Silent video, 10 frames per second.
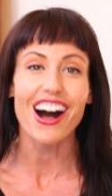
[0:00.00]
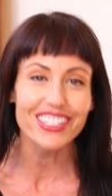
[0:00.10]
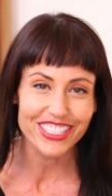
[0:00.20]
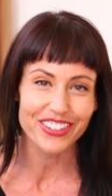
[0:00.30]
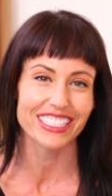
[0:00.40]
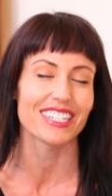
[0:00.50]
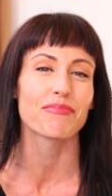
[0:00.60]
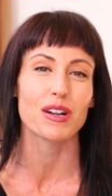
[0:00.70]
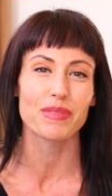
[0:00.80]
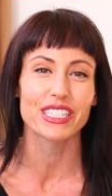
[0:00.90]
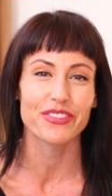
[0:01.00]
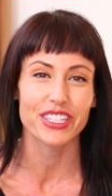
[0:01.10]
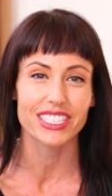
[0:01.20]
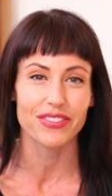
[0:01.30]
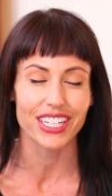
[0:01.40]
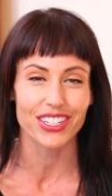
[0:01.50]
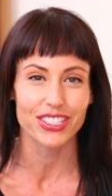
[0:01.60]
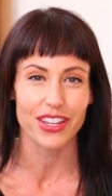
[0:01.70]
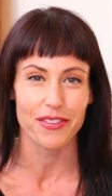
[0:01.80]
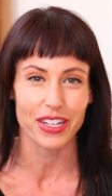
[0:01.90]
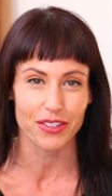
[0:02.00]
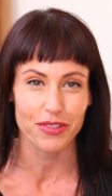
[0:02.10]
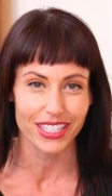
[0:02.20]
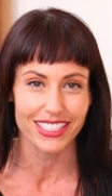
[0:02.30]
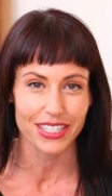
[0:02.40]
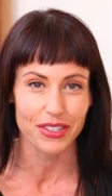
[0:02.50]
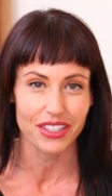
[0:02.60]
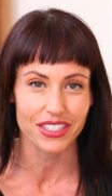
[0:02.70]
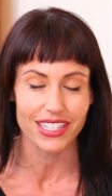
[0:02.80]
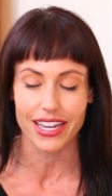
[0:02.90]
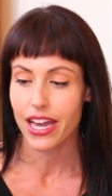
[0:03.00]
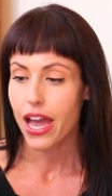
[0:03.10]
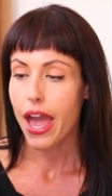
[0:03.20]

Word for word: also was on purpose for this video so that we could really see what it looks like.